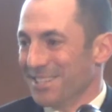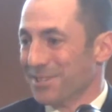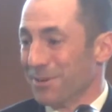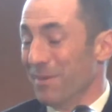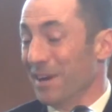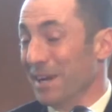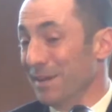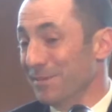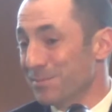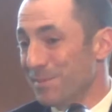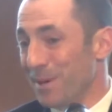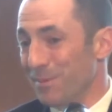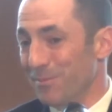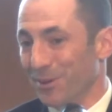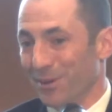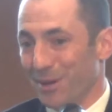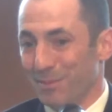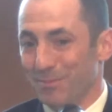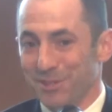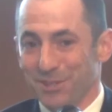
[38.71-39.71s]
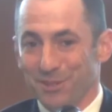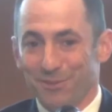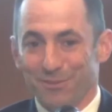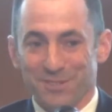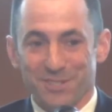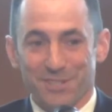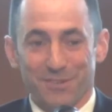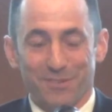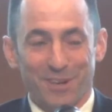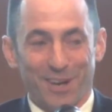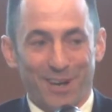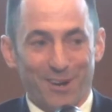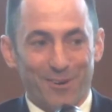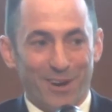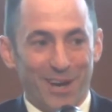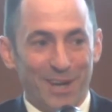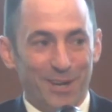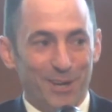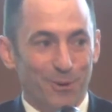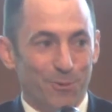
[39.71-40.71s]
So my name is Ben Miller. I'm at the University of
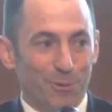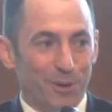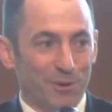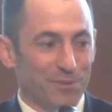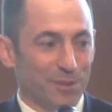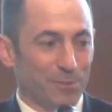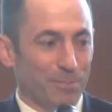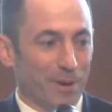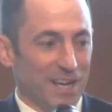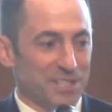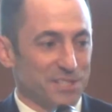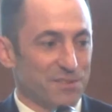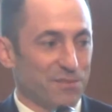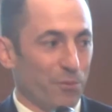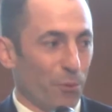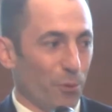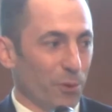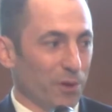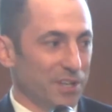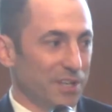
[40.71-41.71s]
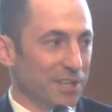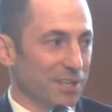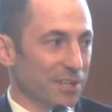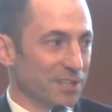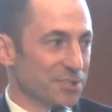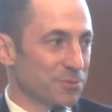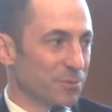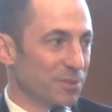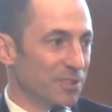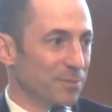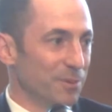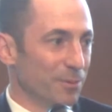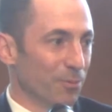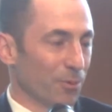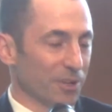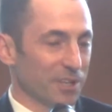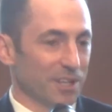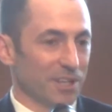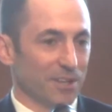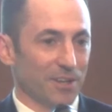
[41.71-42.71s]
Colorado, where for the past 4 years, we have been
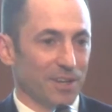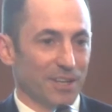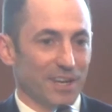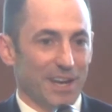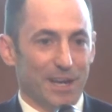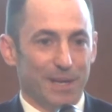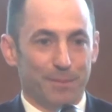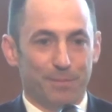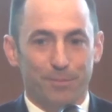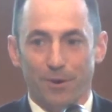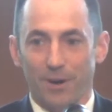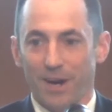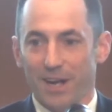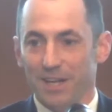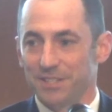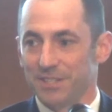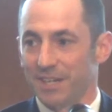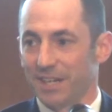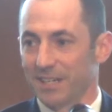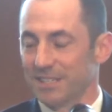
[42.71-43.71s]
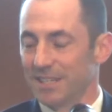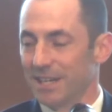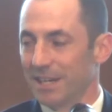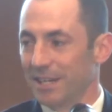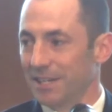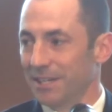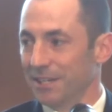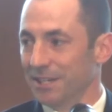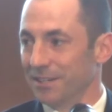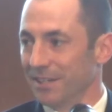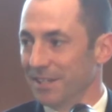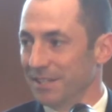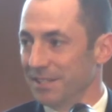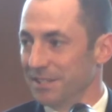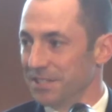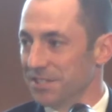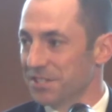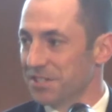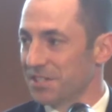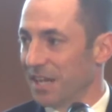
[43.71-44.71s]
working on a project here
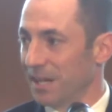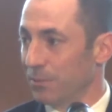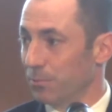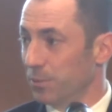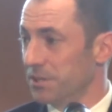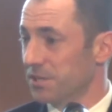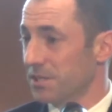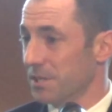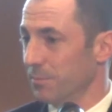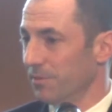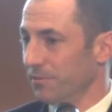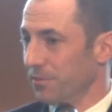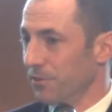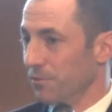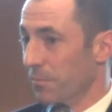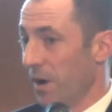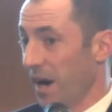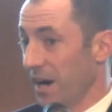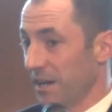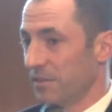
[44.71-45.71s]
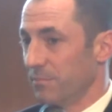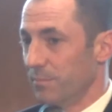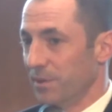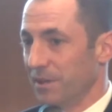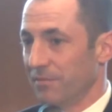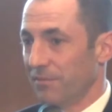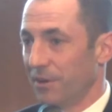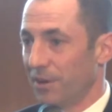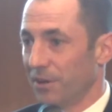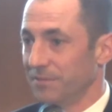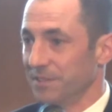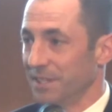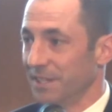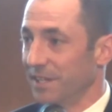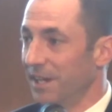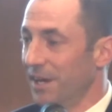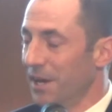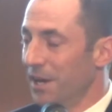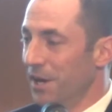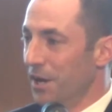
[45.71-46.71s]
in this state, which some of you might have been involved
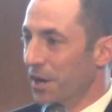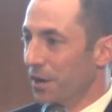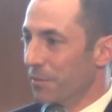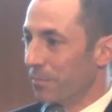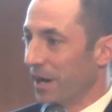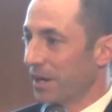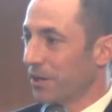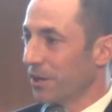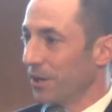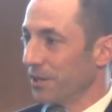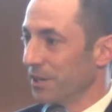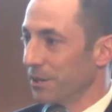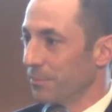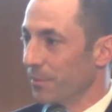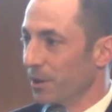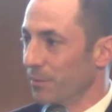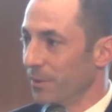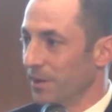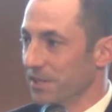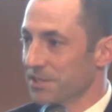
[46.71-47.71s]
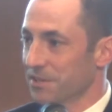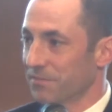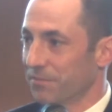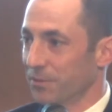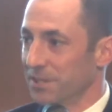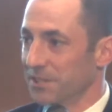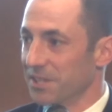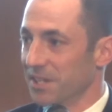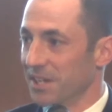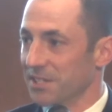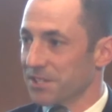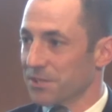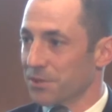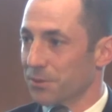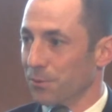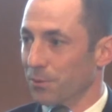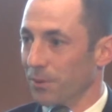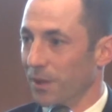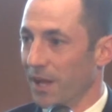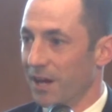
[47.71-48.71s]
in. My colleague, Maribel Cifuentes,
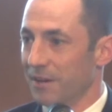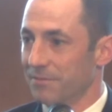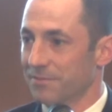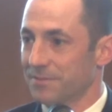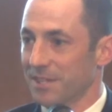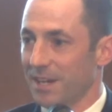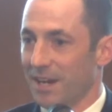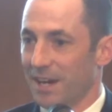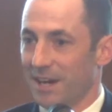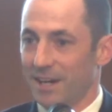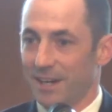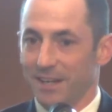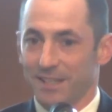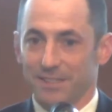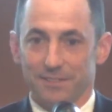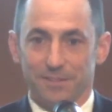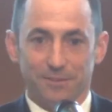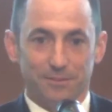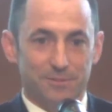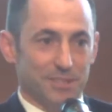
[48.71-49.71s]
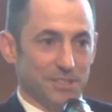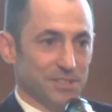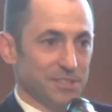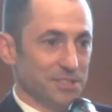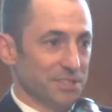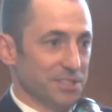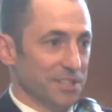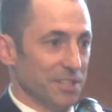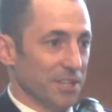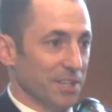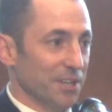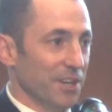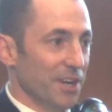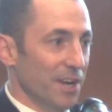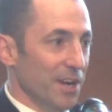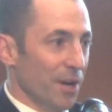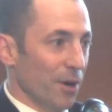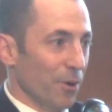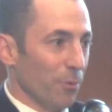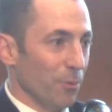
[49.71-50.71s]
who left, I don't think she's here,
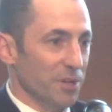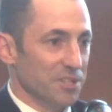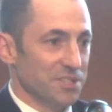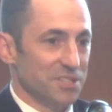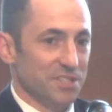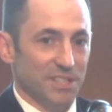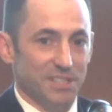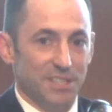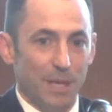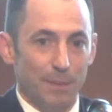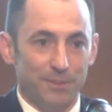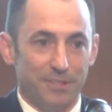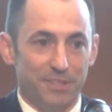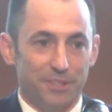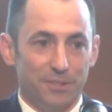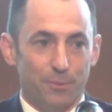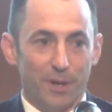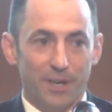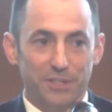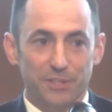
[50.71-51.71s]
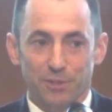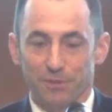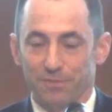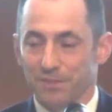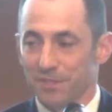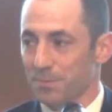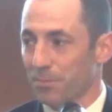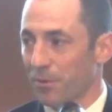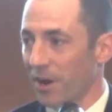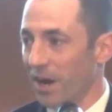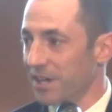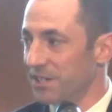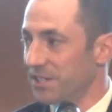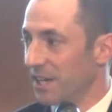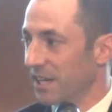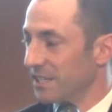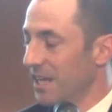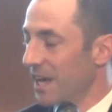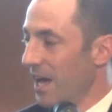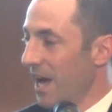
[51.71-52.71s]
was the deputy director of this
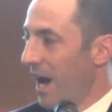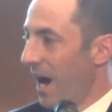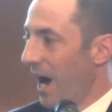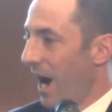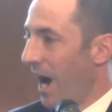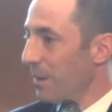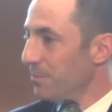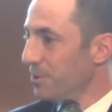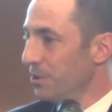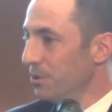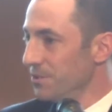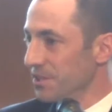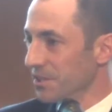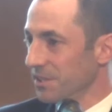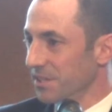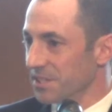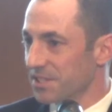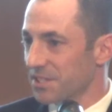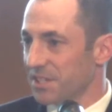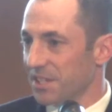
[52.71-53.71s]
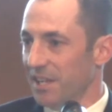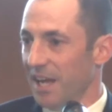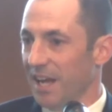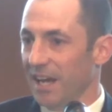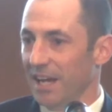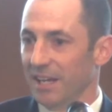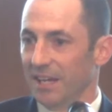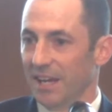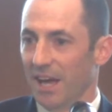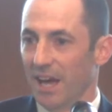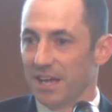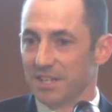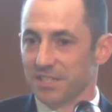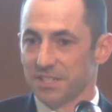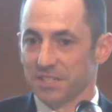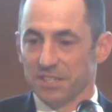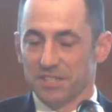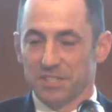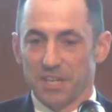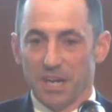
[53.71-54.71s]
project. I'm using this today
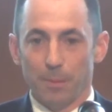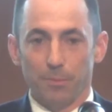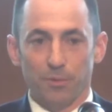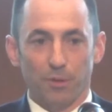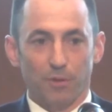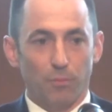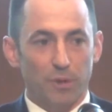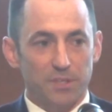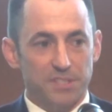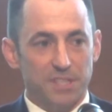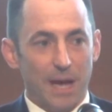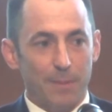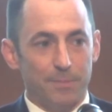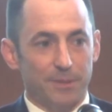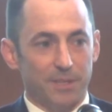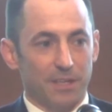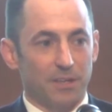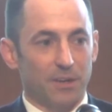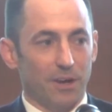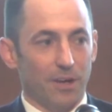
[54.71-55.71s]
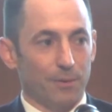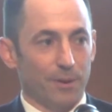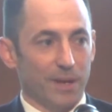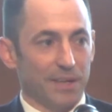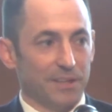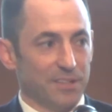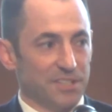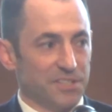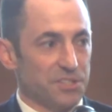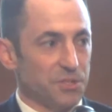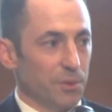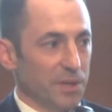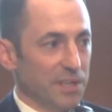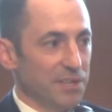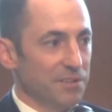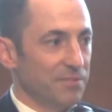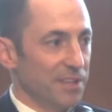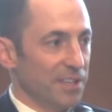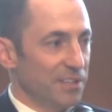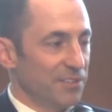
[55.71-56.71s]
as an example of what's happening in Colorado that's so
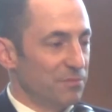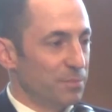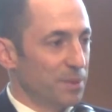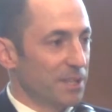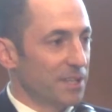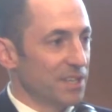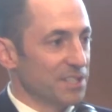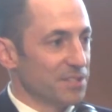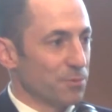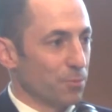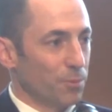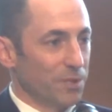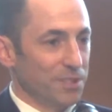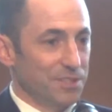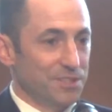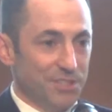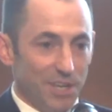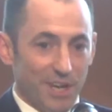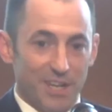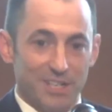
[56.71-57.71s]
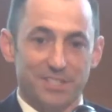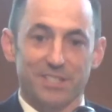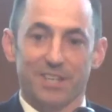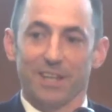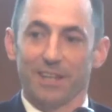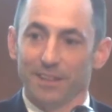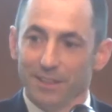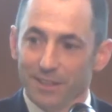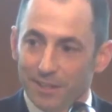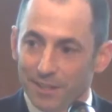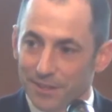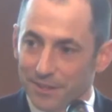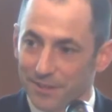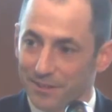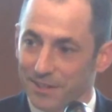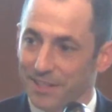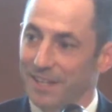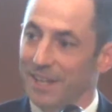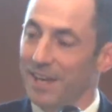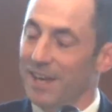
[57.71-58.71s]
innovative because we just
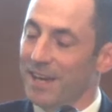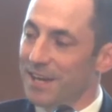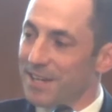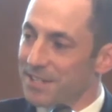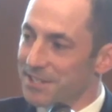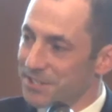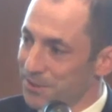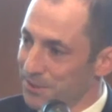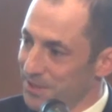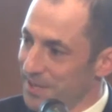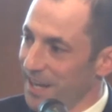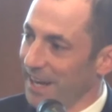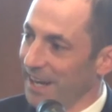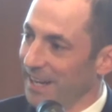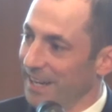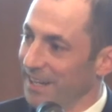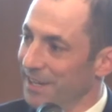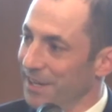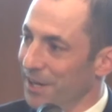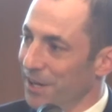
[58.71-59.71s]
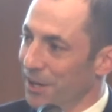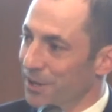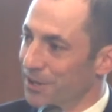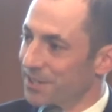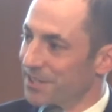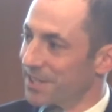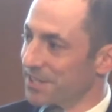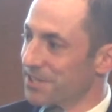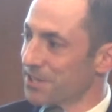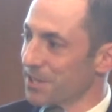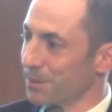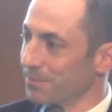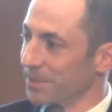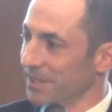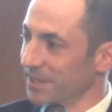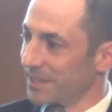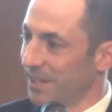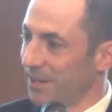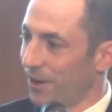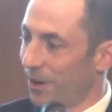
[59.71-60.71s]
literally today did
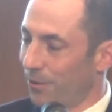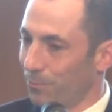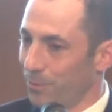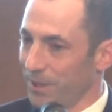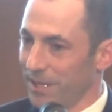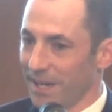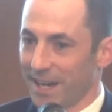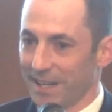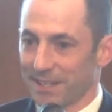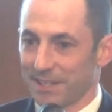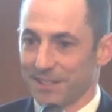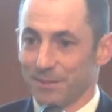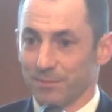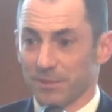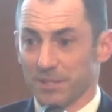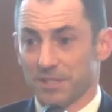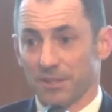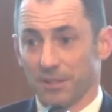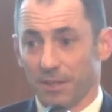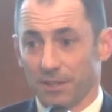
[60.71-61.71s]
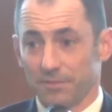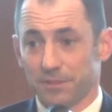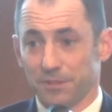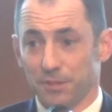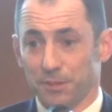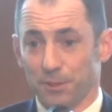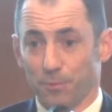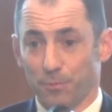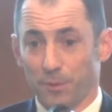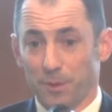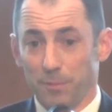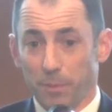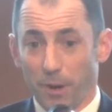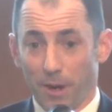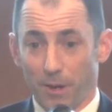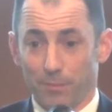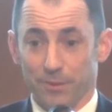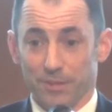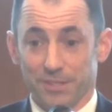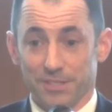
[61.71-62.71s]
something that we academics love to do. We
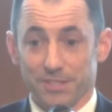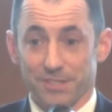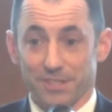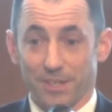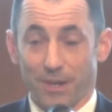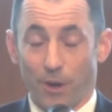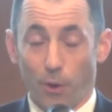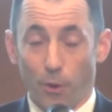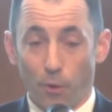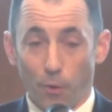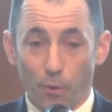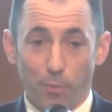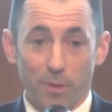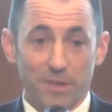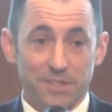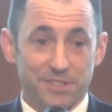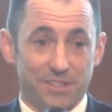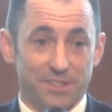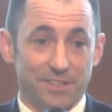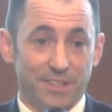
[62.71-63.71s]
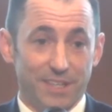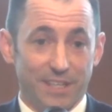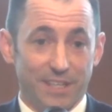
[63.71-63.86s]
published a whole bunch of